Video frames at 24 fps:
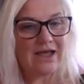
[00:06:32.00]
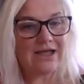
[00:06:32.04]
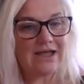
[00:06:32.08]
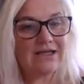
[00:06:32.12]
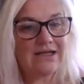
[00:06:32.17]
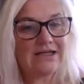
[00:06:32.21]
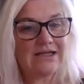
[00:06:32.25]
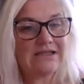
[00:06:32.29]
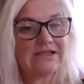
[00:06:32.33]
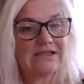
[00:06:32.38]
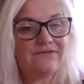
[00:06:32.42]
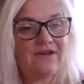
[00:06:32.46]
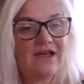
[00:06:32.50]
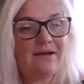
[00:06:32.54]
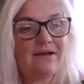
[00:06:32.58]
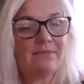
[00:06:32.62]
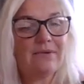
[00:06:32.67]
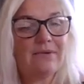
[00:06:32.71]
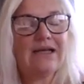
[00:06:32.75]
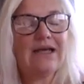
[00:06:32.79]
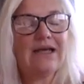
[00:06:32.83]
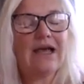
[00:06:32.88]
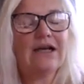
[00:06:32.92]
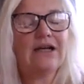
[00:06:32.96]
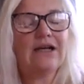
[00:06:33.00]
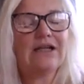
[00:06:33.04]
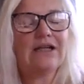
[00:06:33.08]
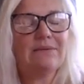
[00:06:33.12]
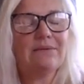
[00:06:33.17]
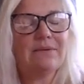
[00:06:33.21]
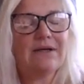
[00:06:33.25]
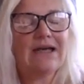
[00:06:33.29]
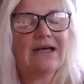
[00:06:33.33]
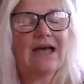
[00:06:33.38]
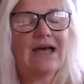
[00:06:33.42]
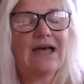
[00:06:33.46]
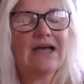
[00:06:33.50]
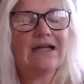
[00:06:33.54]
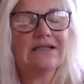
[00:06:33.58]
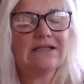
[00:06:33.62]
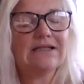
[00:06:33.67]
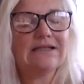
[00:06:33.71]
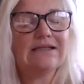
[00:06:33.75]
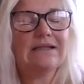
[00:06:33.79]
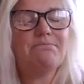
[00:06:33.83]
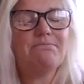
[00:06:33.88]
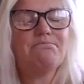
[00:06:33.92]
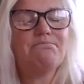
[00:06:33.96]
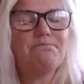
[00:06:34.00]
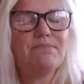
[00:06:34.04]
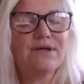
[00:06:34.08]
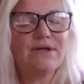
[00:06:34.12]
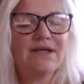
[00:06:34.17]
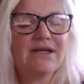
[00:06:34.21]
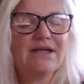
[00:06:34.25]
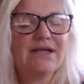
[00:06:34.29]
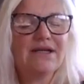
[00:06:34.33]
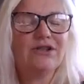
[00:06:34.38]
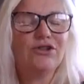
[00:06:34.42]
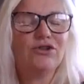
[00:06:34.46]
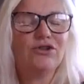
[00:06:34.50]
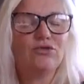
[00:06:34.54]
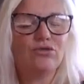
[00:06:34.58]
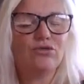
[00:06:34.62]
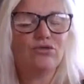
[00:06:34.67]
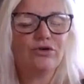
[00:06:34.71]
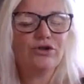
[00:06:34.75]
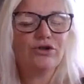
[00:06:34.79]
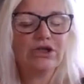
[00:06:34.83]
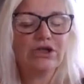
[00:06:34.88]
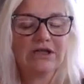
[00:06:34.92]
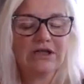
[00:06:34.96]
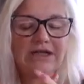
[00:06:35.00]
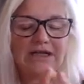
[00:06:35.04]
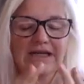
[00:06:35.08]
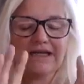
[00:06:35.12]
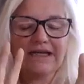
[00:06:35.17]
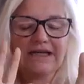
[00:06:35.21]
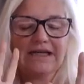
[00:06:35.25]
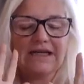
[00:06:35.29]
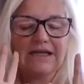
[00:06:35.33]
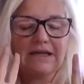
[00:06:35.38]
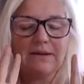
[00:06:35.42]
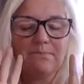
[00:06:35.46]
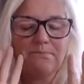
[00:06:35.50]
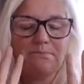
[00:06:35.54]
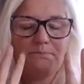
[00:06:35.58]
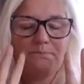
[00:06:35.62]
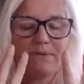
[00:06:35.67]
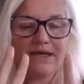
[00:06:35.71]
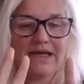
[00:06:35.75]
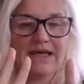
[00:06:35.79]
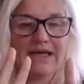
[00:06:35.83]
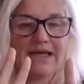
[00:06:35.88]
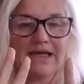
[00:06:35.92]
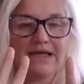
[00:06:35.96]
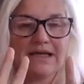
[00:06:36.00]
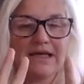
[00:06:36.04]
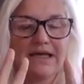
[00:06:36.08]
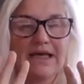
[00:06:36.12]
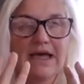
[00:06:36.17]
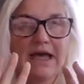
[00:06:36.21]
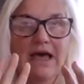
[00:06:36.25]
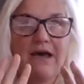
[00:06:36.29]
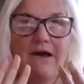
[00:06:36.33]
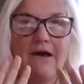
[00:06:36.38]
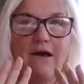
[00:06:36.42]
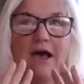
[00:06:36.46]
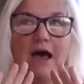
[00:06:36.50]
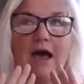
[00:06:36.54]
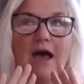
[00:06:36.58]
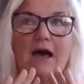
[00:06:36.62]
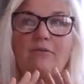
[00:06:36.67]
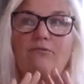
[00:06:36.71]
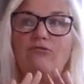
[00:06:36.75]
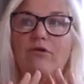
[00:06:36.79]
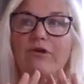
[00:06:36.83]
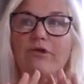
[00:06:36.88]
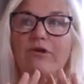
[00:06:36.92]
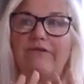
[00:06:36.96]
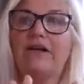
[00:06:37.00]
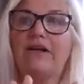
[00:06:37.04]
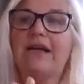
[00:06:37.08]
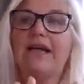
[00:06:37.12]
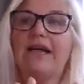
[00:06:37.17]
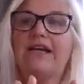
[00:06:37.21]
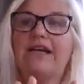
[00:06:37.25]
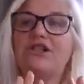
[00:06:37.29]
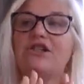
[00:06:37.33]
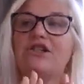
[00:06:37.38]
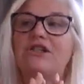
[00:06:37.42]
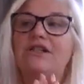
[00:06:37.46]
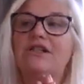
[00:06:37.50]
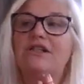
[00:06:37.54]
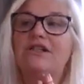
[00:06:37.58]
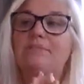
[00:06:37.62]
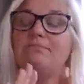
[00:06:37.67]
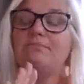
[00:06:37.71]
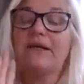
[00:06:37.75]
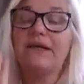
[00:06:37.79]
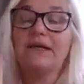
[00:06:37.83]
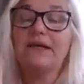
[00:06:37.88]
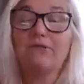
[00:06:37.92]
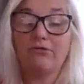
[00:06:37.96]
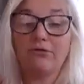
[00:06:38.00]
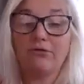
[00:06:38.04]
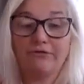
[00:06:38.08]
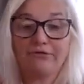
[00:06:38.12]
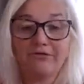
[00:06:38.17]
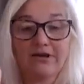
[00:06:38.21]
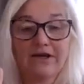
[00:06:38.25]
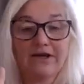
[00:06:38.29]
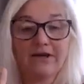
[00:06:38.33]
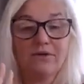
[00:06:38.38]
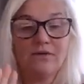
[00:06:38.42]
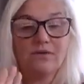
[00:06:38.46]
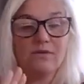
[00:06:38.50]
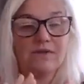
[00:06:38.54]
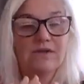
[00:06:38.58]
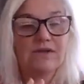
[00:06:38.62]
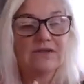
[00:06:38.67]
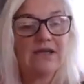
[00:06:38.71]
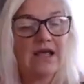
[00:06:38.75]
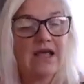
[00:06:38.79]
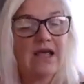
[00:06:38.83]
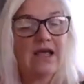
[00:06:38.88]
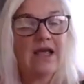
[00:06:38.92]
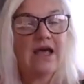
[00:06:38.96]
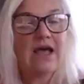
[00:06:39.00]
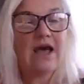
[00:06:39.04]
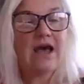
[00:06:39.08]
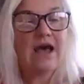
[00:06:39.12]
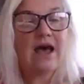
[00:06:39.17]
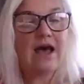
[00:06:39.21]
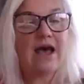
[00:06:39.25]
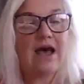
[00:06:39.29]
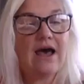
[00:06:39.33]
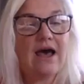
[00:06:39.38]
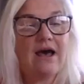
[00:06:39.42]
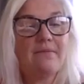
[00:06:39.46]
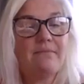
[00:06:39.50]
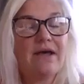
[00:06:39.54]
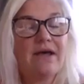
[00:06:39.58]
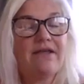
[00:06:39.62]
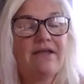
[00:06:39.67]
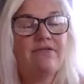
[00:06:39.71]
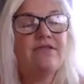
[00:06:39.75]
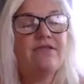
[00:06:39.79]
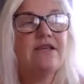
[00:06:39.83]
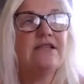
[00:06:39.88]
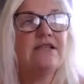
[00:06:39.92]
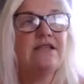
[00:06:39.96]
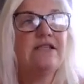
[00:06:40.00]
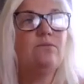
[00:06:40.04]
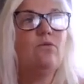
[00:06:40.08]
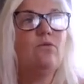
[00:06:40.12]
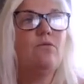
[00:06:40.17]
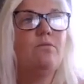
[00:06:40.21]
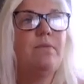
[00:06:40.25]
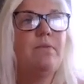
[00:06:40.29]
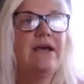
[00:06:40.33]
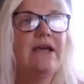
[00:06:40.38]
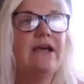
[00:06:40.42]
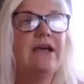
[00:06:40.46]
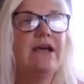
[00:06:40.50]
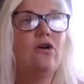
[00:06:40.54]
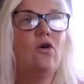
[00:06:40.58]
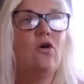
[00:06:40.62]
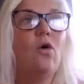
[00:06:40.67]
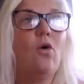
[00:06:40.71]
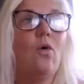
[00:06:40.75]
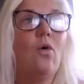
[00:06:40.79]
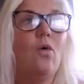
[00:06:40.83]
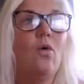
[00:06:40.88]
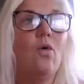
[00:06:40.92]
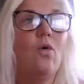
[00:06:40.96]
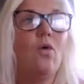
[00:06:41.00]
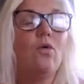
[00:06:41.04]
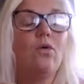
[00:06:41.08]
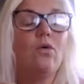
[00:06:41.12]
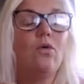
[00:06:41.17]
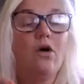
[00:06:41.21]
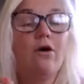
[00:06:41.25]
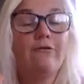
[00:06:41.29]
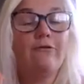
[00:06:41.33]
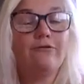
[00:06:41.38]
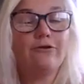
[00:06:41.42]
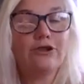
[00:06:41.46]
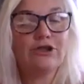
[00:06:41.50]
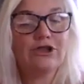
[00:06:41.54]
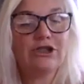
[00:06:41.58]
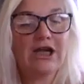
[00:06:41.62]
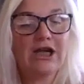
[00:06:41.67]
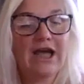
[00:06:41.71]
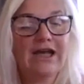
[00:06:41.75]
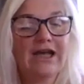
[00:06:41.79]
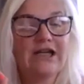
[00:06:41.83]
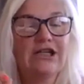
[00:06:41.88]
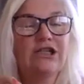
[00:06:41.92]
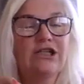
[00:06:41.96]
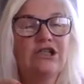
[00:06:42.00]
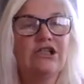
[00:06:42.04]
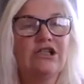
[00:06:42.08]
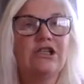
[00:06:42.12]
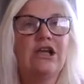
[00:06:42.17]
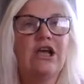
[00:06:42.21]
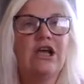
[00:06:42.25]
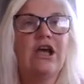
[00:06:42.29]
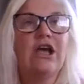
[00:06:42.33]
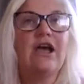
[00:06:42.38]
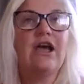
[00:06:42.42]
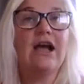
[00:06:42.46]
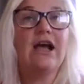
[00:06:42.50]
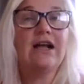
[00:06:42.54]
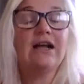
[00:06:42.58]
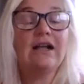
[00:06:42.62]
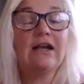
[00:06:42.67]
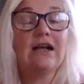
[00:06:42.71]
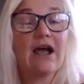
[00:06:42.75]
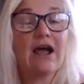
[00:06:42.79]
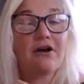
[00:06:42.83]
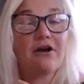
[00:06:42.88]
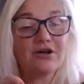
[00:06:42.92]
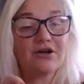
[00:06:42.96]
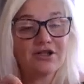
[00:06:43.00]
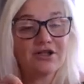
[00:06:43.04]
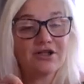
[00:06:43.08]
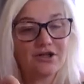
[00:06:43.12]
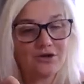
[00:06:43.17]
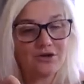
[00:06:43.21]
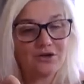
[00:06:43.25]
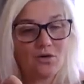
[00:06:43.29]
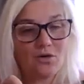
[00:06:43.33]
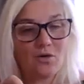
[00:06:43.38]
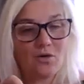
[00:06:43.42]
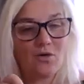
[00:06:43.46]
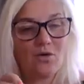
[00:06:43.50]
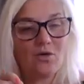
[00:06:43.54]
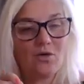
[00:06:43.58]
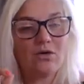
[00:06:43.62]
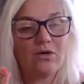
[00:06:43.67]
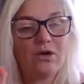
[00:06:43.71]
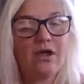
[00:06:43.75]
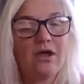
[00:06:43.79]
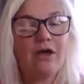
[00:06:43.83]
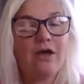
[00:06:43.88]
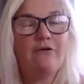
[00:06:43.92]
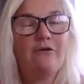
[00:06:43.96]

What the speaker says: and his family are going to be under some big scrutiny, big revelations, big reveals. And this will be a call for change, a clarion call